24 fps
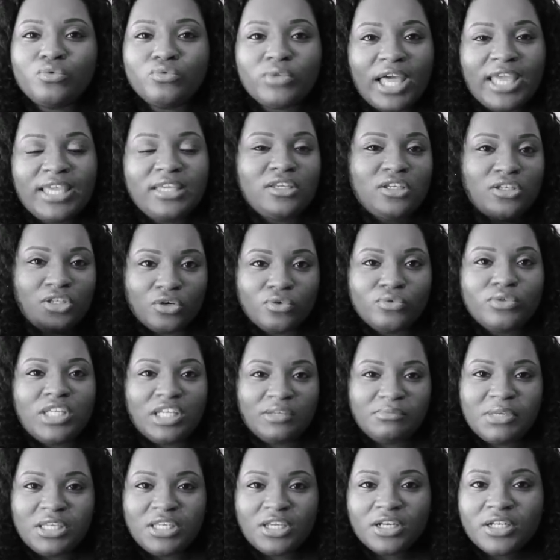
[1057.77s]
Like, you know,
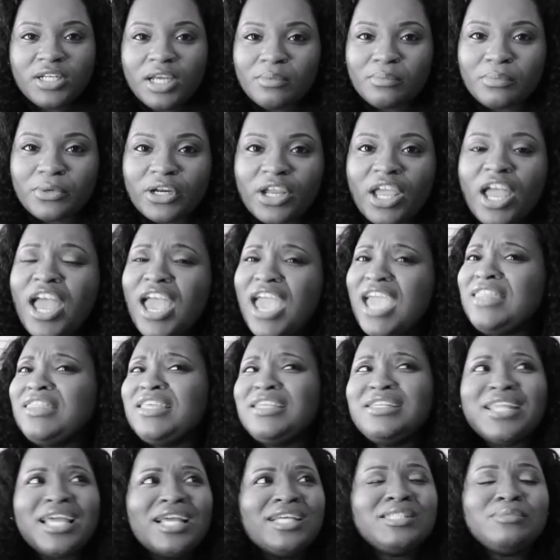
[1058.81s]
give me your number. And
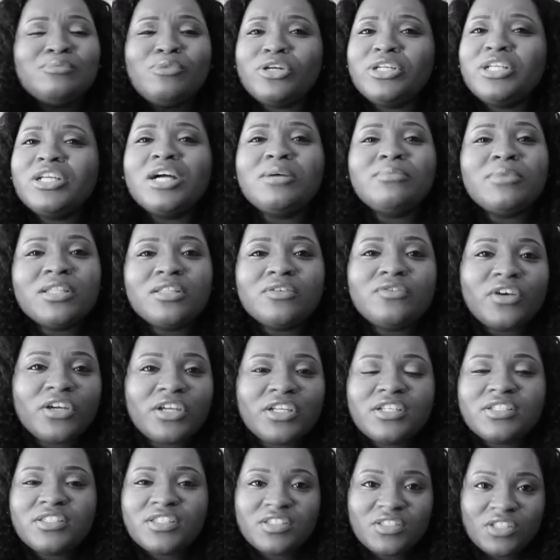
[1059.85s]
the next morning, her
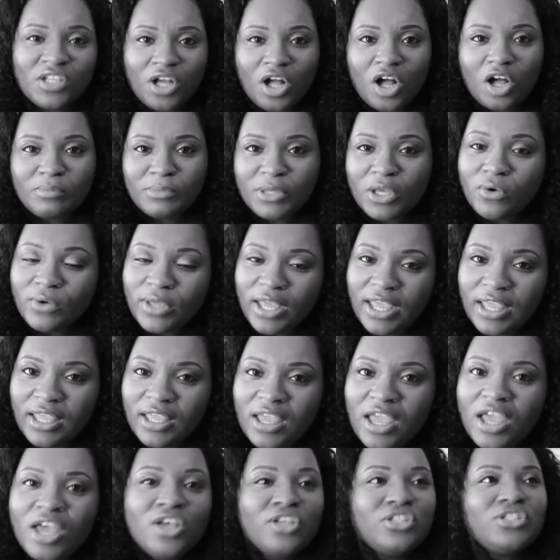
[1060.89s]
motherfucking assistant called me.
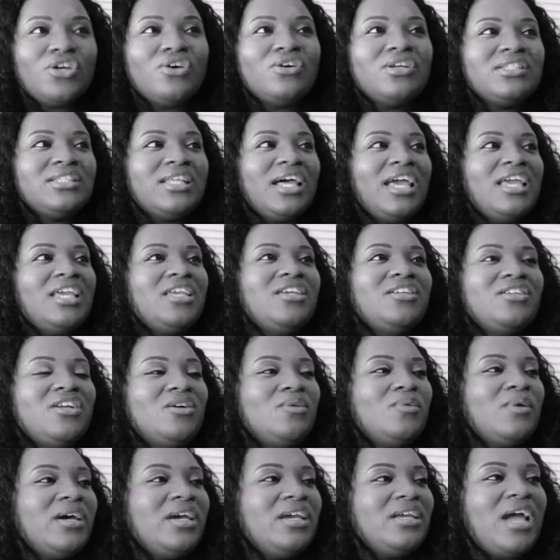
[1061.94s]
Okay, so it's like, you
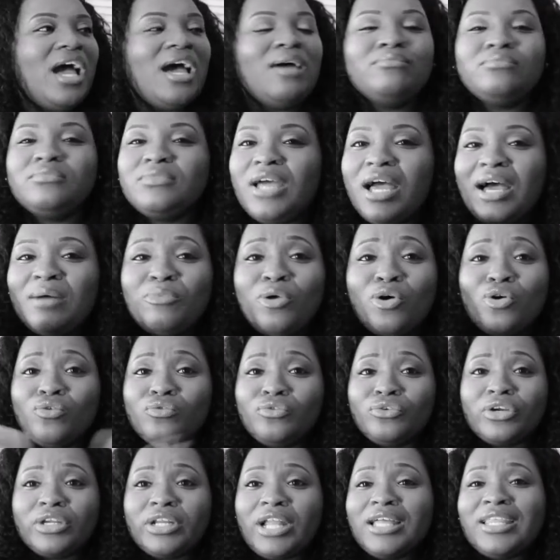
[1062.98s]
know what? I'm I'm
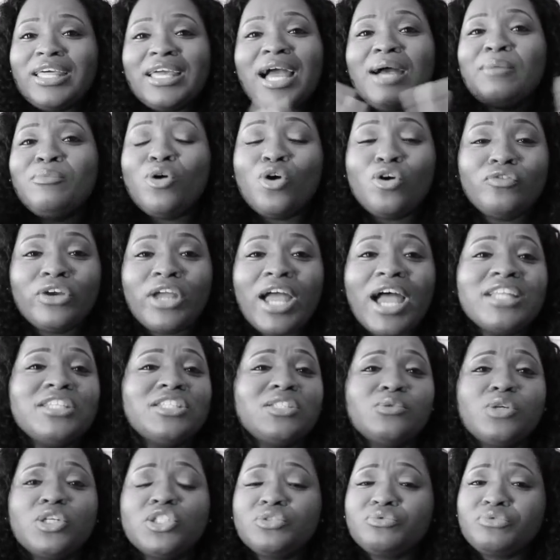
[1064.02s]
over it. Like, I'm over it. I
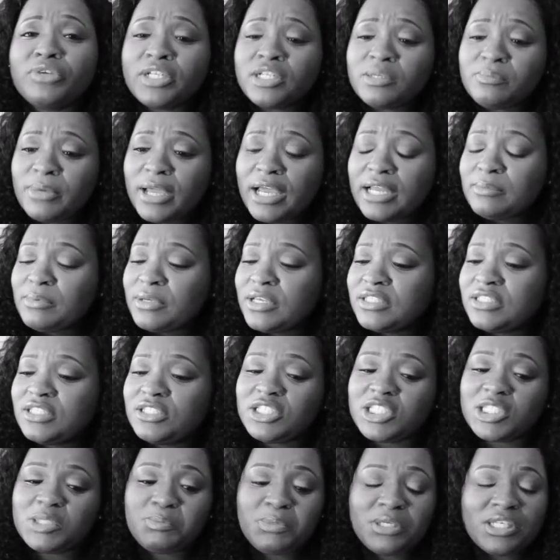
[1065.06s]
just wanted to rain about it because
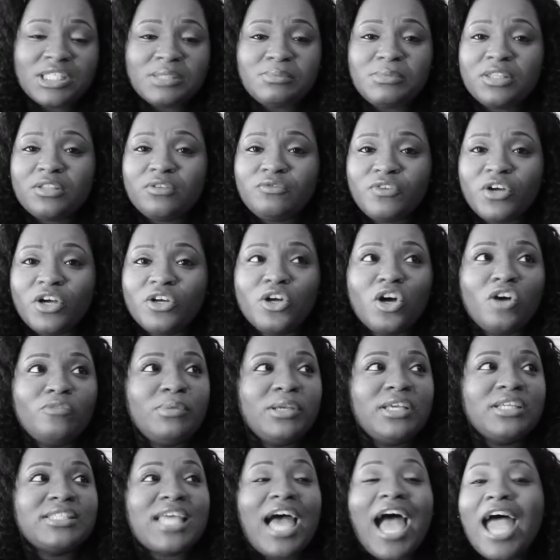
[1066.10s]
it just pissed me the fuck
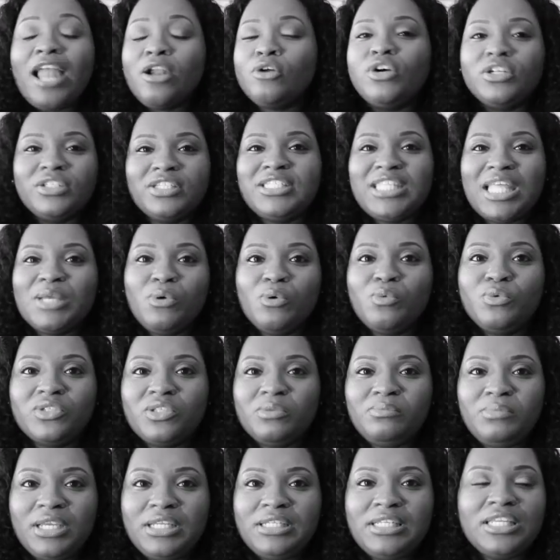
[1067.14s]
off because I don't understand what
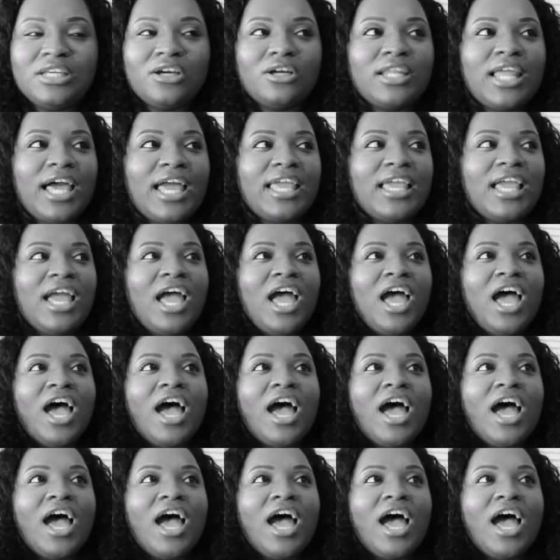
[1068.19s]
was the big deal. Like.